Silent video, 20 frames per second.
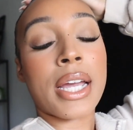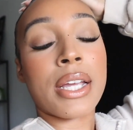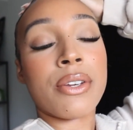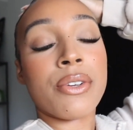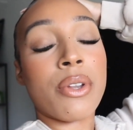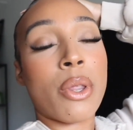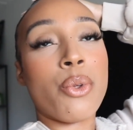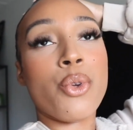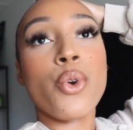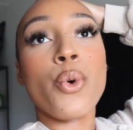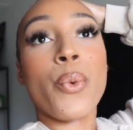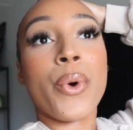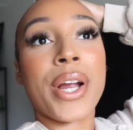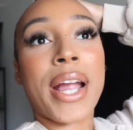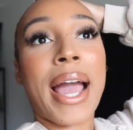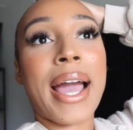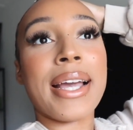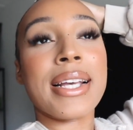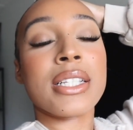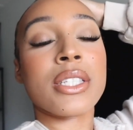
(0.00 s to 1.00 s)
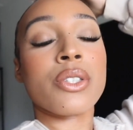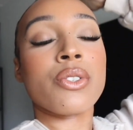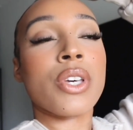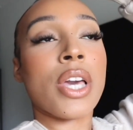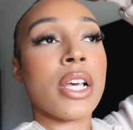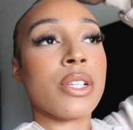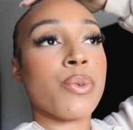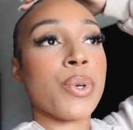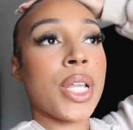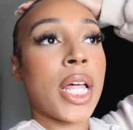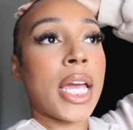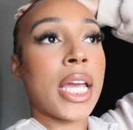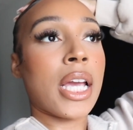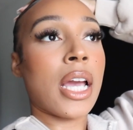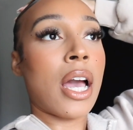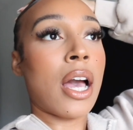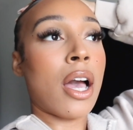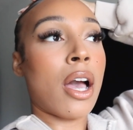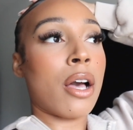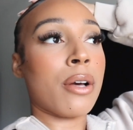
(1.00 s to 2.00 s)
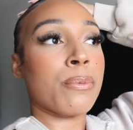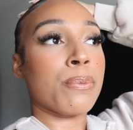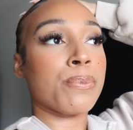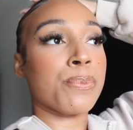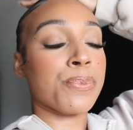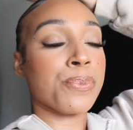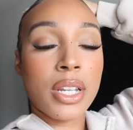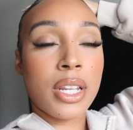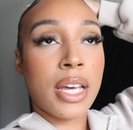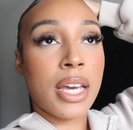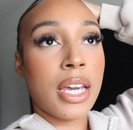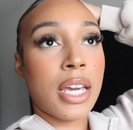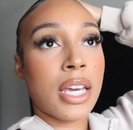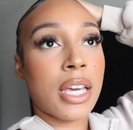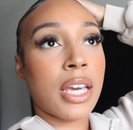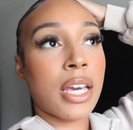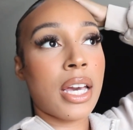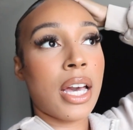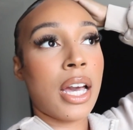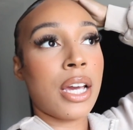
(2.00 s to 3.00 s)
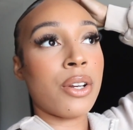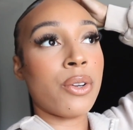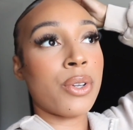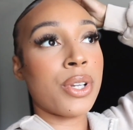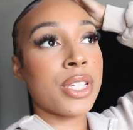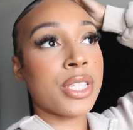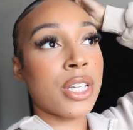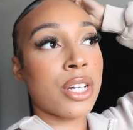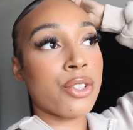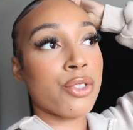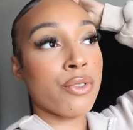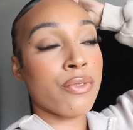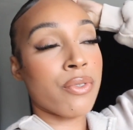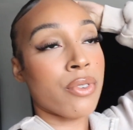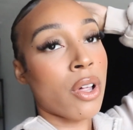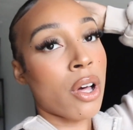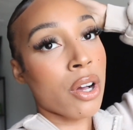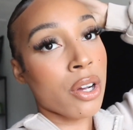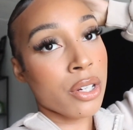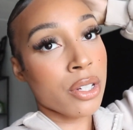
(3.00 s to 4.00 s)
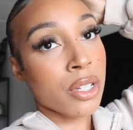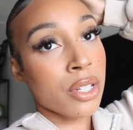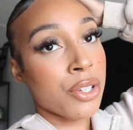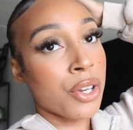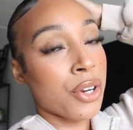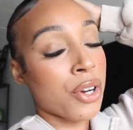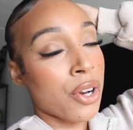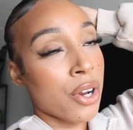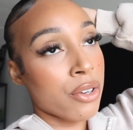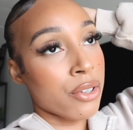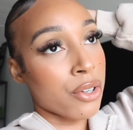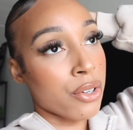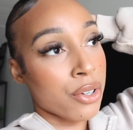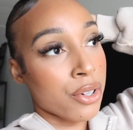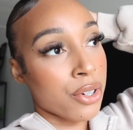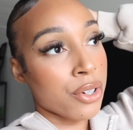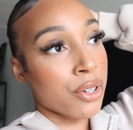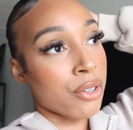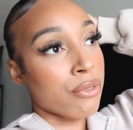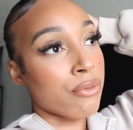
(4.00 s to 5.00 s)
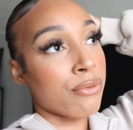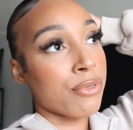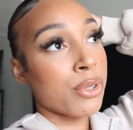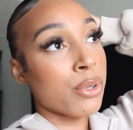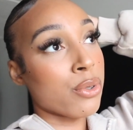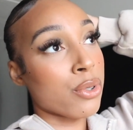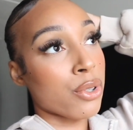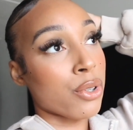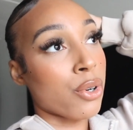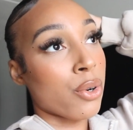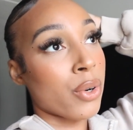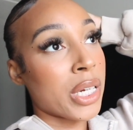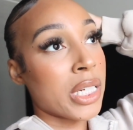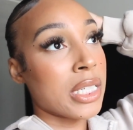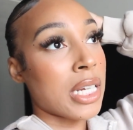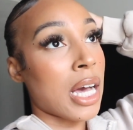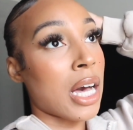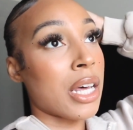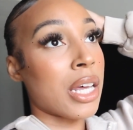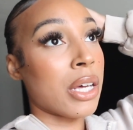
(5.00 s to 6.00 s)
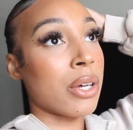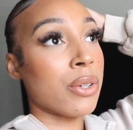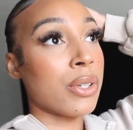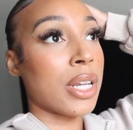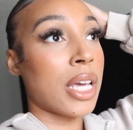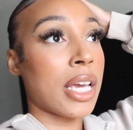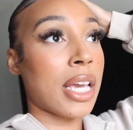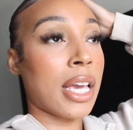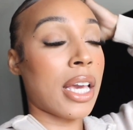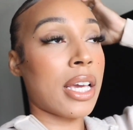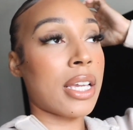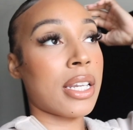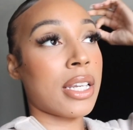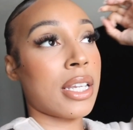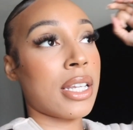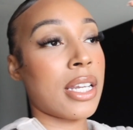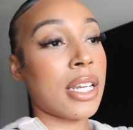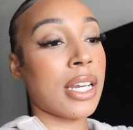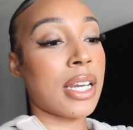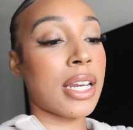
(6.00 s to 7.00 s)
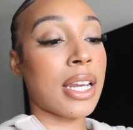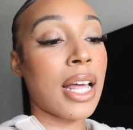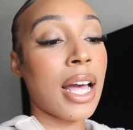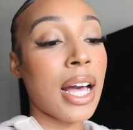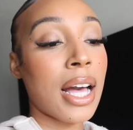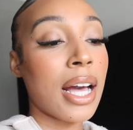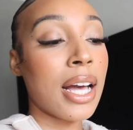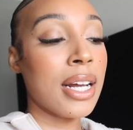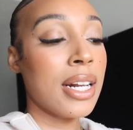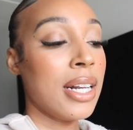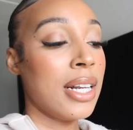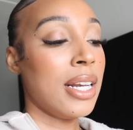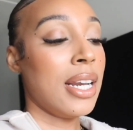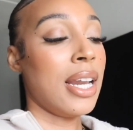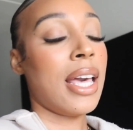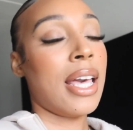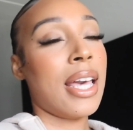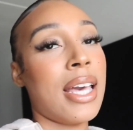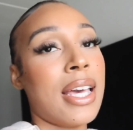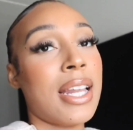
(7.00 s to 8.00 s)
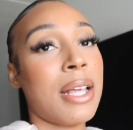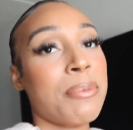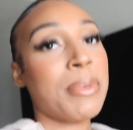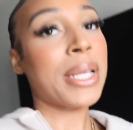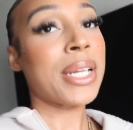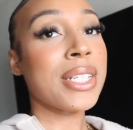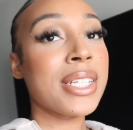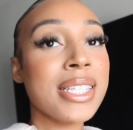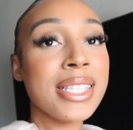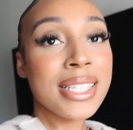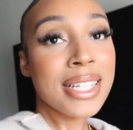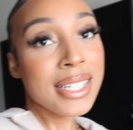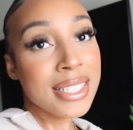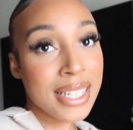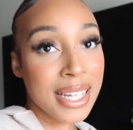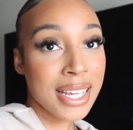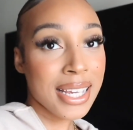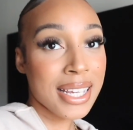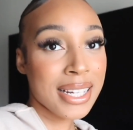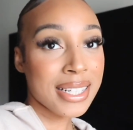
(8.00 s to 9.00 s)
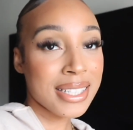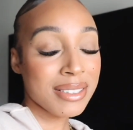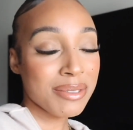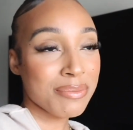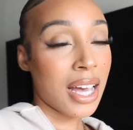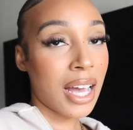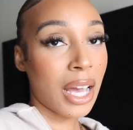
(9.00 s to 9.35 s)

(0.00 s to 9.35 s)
you, were guys, you guys were like, um, like I noticed that your vlog, your, your views are going down, like da da da da and I made a decision.